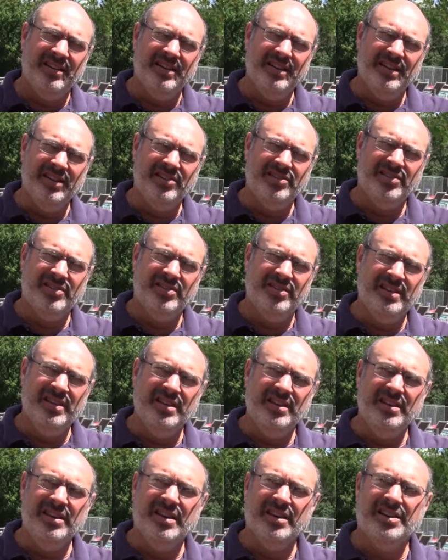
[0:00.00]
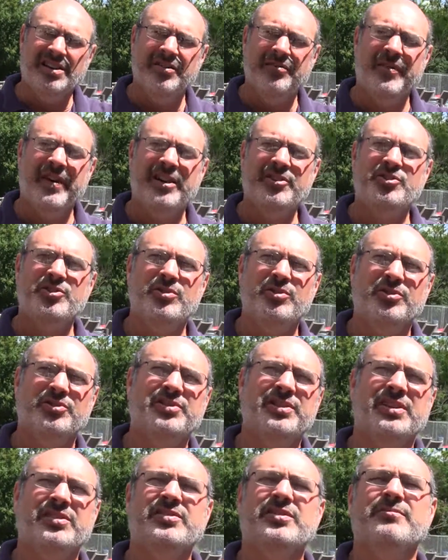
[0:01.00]
the, the uh, conventional
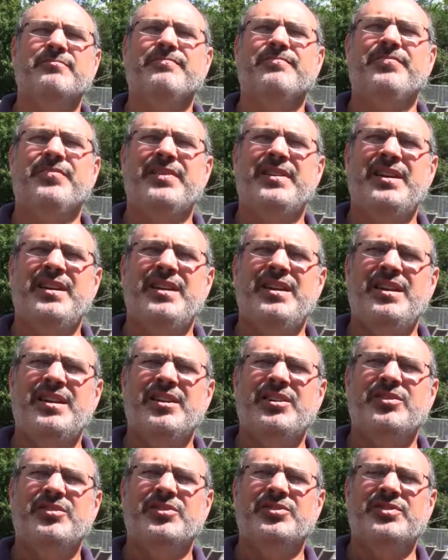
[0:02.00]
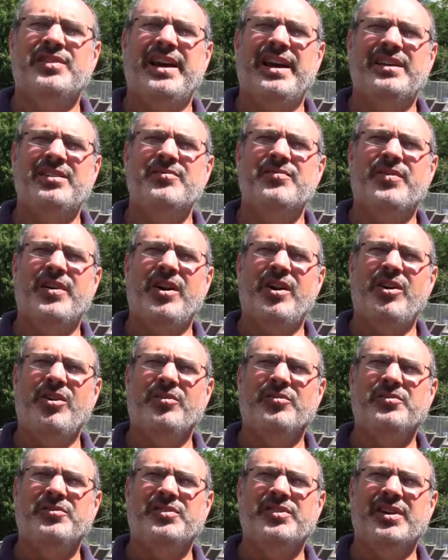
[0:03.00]
system because that
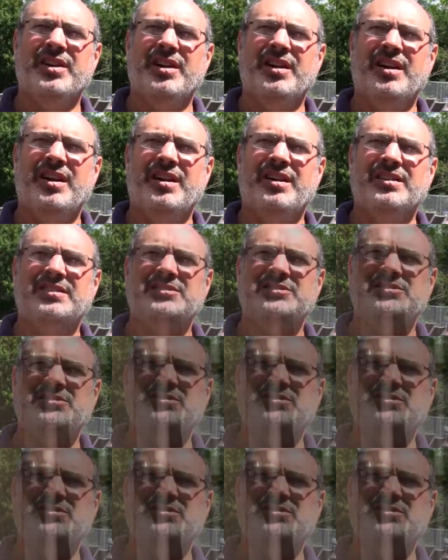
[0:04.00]
involved uh,